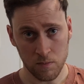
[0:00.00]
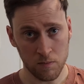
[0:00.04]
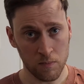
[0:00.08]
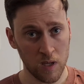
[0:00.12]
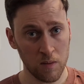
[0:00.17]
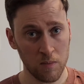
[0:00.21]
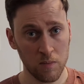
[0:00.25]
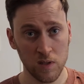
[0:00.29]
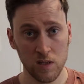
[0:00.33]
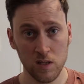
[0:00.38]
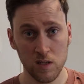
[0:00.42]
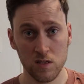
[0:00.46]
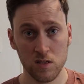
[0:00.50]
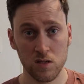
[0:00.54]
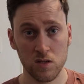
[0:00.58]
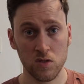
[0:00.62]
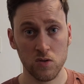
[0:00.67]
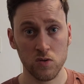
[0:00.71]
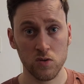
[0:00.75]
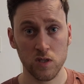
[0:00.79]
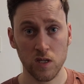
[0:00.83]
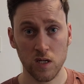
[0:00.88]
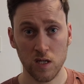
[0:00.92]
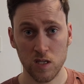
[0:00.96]
Maybe this
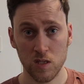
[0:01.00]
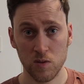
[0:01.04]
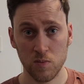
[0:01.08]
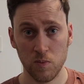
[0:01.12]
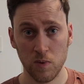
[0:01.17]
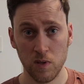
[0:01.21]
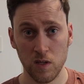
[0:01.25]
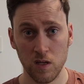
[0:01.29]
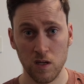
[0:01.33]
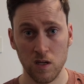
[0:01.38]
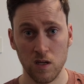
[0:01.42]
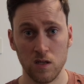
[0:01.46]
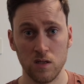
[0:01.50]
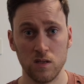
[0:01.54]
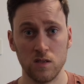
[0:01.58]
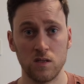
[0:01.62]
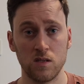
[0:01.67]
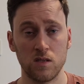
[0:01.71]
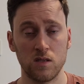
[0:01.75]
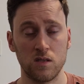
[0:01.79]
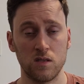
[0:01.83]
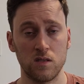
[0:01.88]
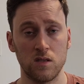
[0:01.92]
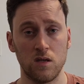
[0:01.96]
user
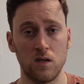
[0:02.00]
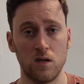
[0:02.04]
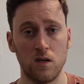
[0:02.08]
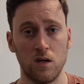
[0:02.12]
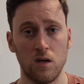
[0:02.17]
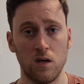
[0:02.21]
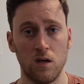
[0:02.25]
experience